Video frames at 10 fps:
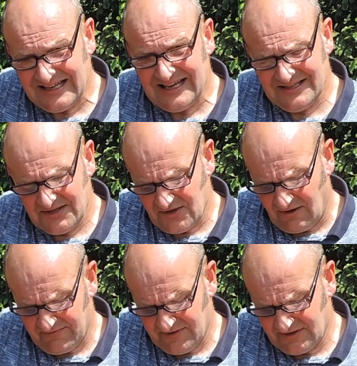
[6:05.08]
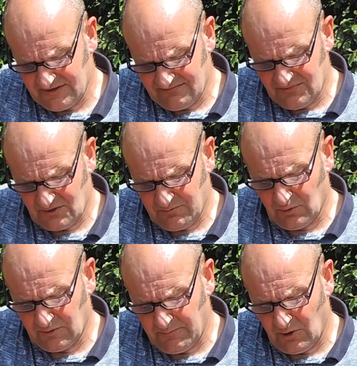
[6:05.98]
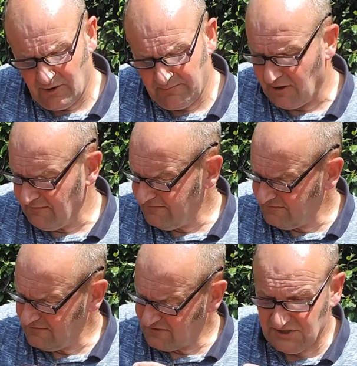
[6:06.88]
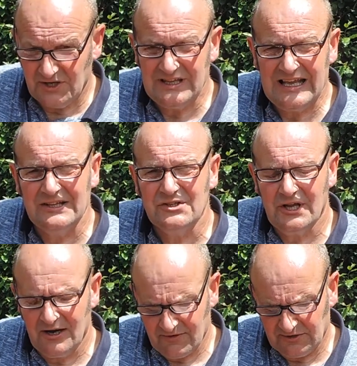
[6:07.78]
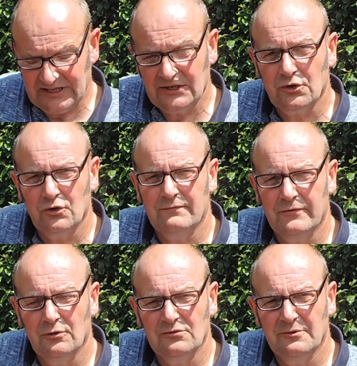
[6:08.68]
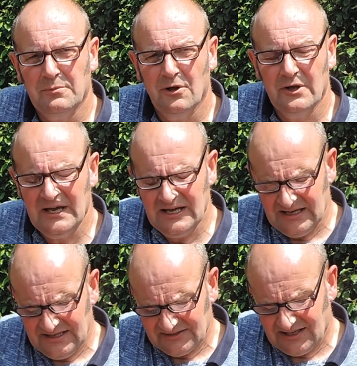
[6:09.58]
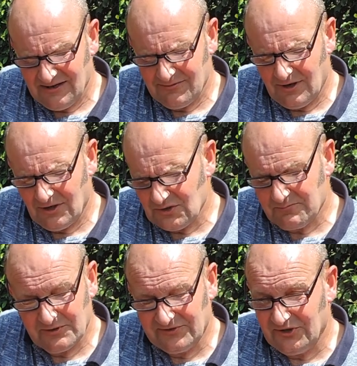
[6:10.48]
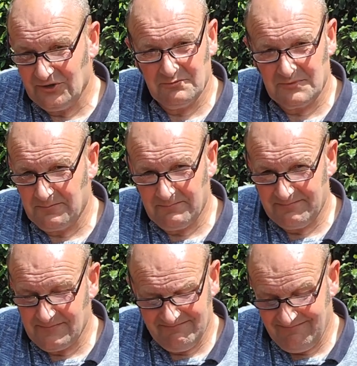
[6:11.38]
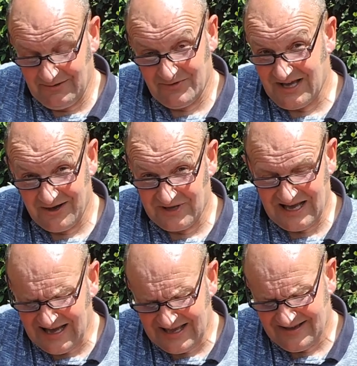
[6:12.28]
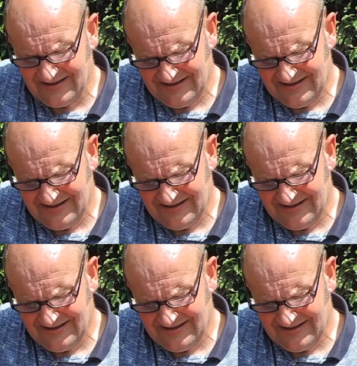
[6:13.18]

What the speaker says: had this off and just pulled the pipe off, turned the engine over, and I was getting a good fuel supply. So I just presumed it was okay.